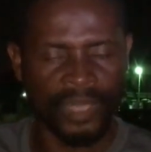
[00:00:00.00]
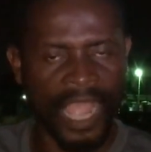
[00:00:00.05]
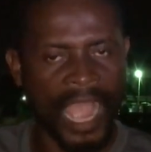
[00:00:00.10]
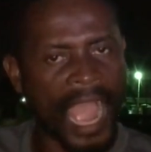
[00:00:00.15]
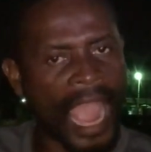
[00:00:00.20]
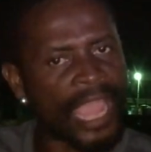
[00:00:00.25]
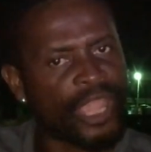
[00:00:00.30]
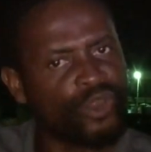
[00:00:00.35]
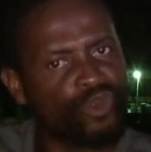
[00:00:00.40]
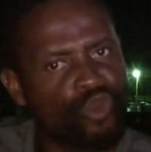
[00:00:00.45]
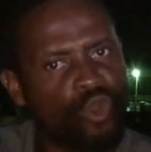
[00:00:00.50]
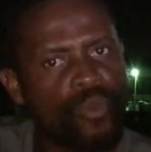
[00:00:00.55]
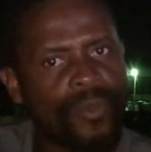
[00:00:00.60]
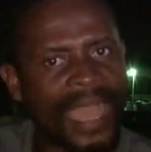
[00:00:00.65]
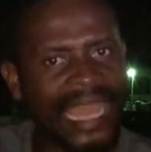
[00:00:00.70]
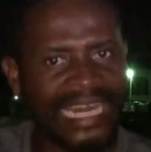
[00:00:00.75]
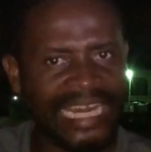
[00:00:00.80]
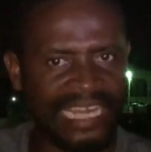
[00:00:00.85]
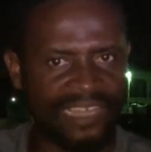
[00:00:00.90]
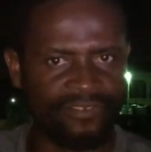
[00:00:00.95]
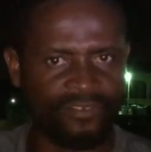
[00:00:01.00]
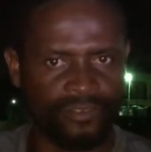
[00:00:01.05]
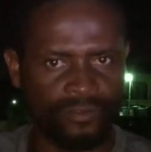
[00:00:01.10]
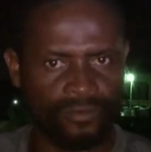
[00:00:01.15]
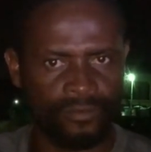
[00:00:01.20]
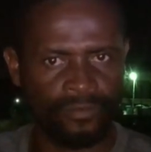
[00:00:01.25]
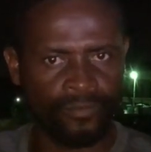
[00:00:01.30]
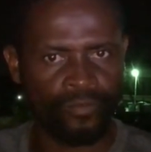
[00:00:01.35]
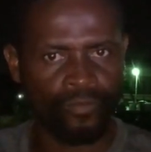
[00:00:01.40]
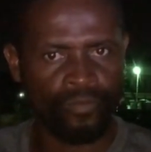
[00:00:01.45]
I know my level
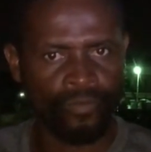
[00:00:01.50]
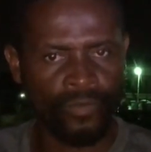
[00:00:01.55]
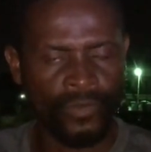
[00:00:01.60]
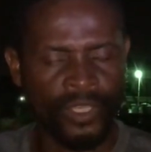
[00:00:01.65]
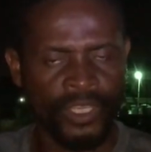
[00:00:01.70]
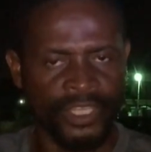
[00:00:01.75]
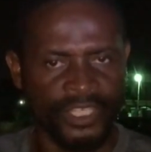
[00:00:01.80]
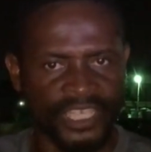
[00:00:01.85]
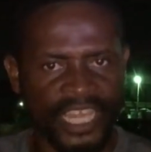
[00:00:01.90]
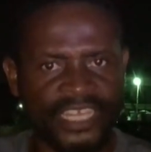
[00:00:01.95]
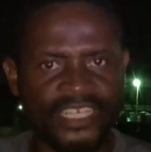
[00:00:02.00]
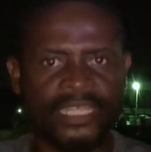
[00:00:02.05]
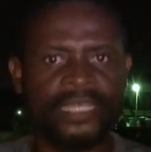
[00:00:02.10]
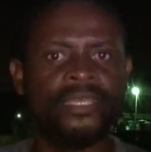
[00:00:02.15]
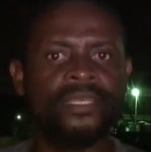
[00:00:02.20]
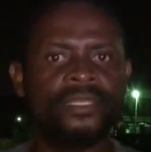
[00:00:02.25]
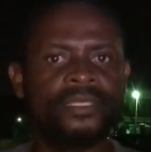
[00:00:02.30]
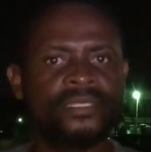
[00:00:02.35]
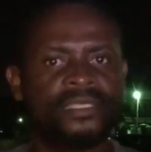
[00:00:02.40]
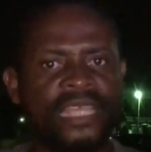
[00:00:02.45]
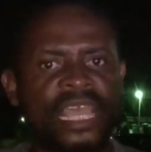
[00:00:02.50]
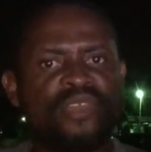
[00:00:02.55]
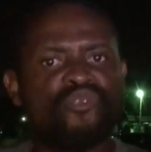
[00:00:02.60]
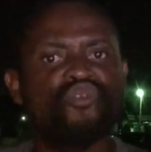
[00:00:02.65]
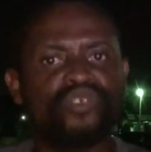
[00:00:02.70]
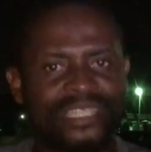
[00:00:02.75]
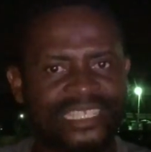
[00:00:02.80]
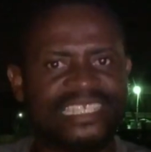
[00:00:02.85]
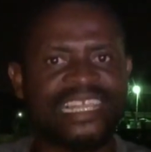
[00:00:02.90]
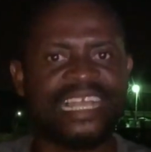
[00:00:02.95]
ye de say no
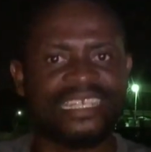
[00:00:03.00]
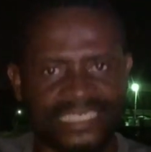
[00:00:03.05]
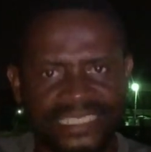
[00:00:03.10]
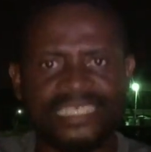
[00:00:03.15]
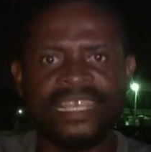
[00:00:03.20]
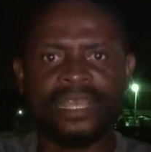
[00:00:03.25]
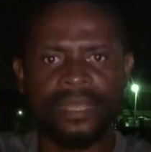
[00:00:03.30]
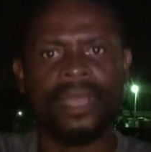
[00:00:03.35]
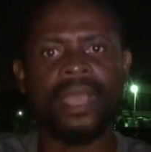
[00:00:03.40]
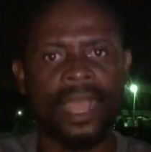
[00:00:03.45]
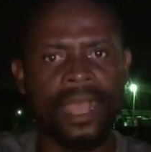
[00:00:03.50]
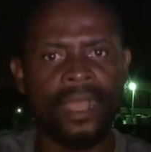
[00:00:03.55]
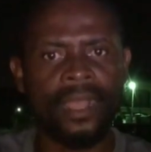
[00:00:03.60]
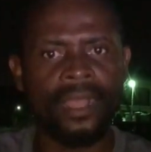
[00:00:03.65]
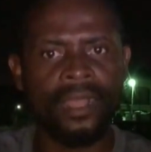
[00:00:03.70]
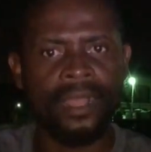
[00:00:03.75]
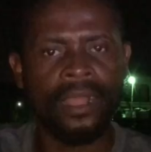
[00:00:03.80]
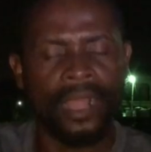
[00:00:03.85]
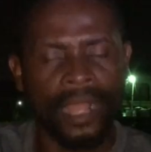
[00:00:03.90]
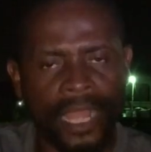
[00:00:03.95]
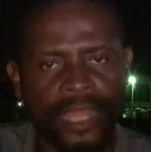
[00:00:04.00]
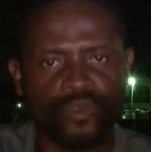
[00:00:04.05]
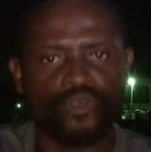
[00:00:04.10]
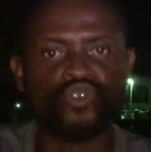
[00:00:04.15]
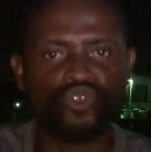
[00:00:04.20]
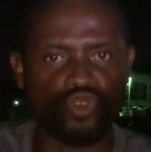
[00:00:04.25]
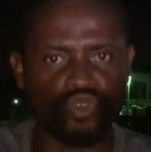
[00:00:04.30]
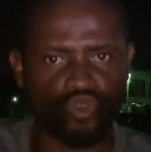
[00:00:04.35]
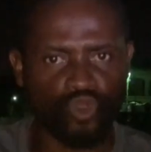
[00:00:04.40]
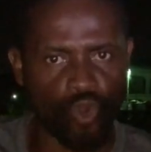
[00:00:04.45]
ti ase e no
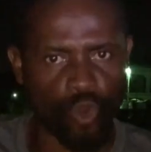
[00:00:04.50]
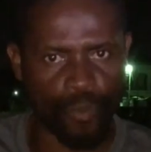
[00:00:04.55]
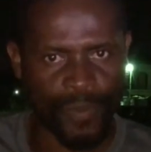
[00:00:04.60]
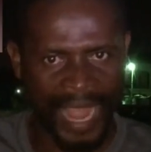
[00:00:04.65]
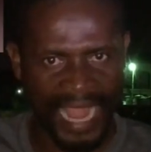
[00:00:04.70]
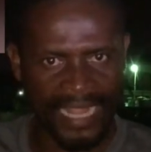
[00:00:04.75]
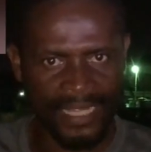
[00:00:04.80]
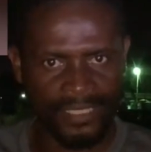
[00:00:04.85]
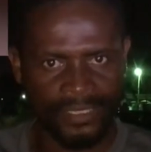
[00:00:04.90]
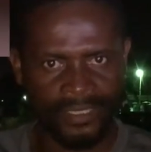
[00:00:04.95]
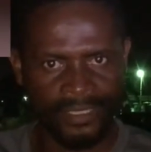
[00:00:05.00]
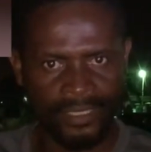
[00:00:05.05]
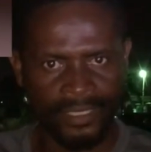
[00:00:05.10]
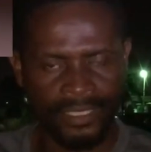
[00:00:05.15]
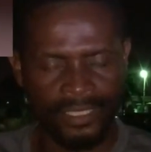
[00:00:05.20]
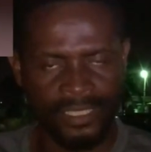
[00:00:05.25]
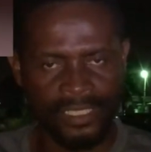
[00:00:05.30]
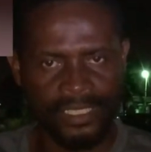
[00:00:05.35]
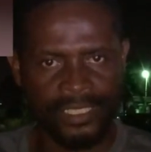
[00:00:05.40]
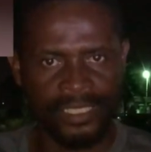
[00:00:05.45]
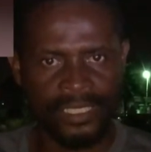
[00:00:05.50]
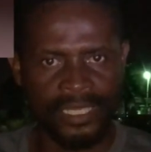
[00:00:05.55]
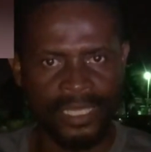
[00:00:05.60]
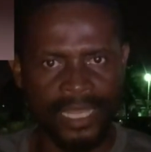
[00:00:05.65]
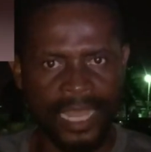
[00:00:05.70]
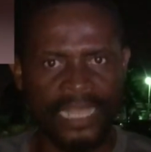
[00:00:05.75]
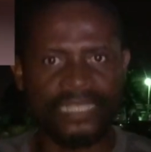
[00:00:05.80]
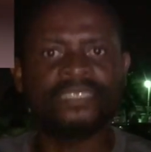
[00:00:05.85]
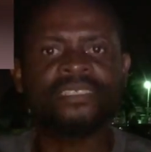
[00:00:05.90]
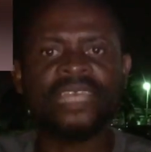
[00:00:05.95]
so so ba
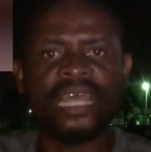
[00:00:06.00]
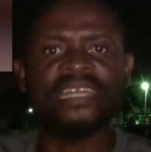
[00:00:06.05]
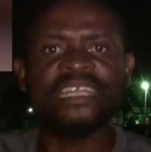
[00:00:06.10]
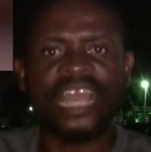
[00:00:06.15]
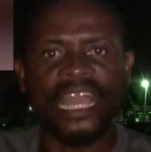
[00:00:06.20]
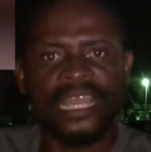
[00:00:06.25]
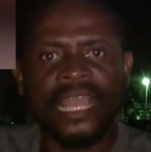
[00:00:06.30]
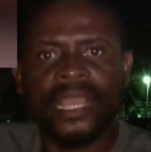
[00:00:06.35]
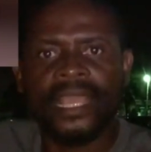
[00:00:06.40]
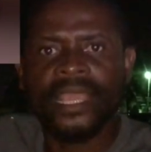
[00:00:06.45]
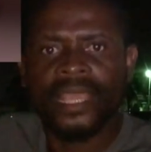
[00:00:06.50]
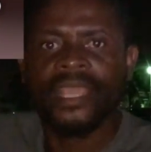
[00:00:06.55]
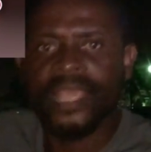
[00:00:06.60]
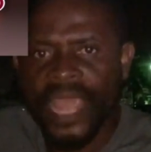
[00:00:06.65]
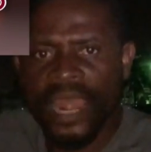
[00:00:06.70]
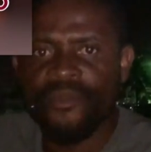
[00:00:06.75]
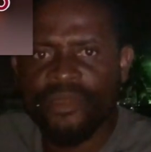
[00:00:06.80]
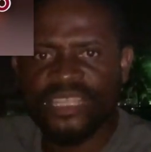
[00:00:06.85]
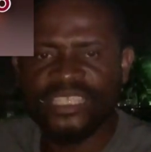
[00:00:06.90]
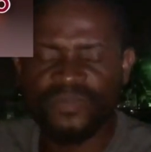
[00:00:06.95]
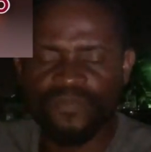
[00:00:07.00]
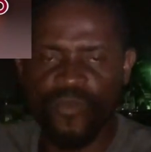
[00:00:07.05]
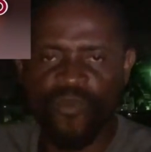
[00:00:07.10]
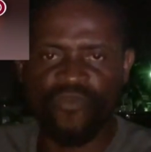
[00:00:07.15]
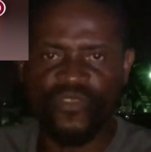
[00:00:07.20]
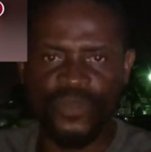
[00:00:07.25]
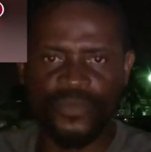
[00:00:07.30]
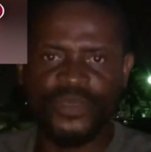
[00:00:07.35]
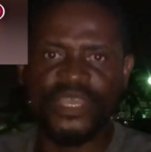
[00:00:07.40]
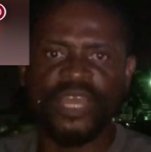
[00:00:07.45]
ansa na current
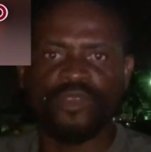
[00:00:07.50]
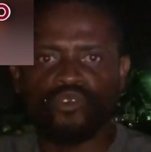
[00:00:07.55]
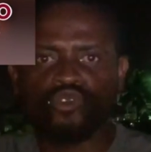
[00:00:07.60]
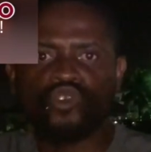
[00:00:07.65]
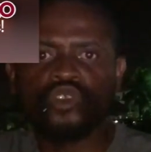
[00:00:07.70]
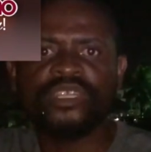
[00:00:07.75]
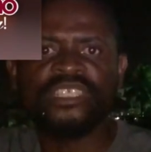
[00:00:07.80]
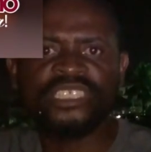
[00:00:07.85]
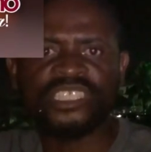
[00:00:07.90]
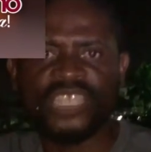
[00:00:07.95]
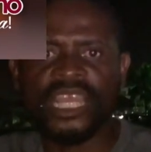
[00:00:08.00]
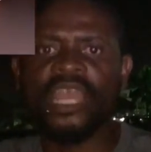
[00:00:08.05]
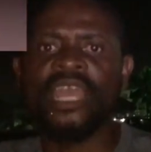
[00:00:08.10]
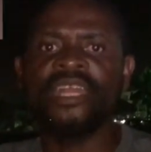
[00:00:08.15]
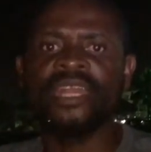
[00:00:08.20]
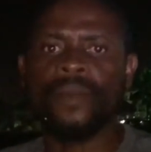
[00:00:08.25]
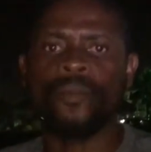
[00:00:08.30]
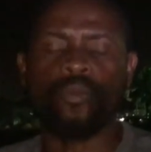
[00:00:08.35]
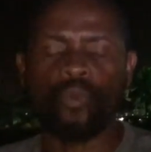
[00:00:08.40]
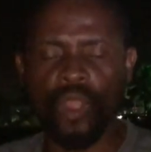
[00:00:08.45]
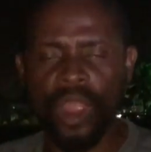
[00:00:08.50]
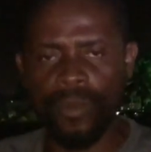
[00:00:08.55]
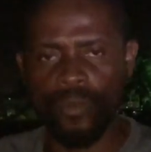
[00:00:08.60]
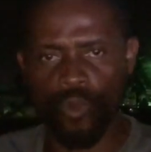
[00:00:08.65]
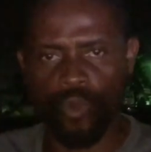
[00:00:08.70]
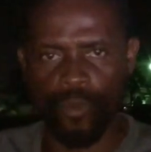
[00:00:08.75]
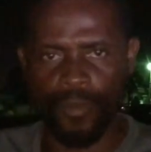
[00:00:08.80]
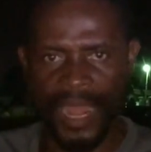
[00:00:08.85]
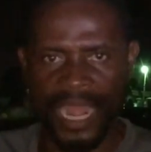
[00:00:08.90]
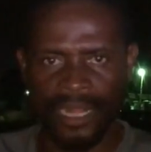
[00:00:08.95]
movie bi no so nche enam kwa mu
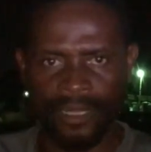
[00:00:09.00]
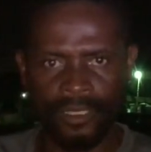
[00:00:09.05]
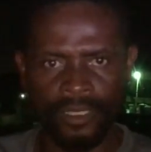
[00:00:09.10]
ba